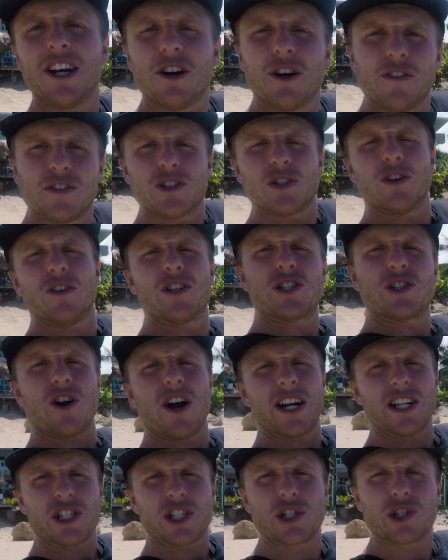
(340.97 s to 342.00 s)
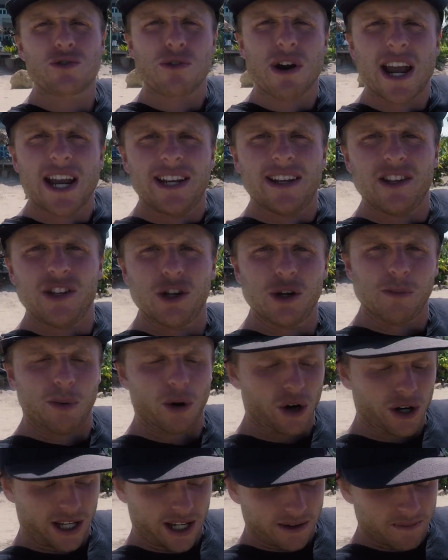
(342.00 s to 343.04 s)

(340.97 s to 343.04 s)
of sort of trying to straighten your body